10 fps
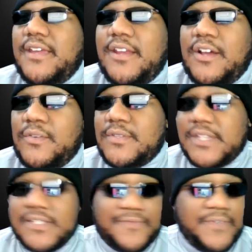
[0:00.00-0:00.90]
you know,
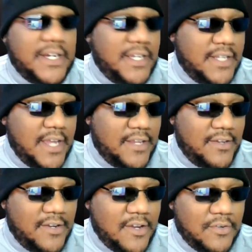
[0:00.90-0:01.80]
it's it's funny that
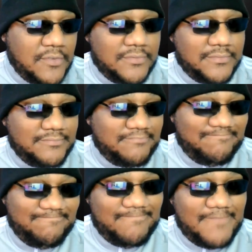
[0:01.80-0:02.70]
you know,
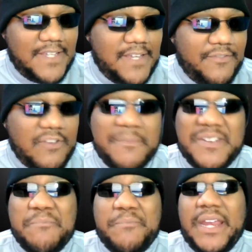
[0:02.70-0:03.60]
I'm
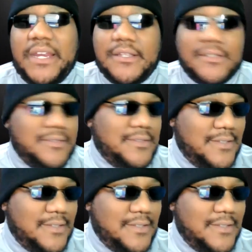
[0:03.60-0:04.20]
in the media.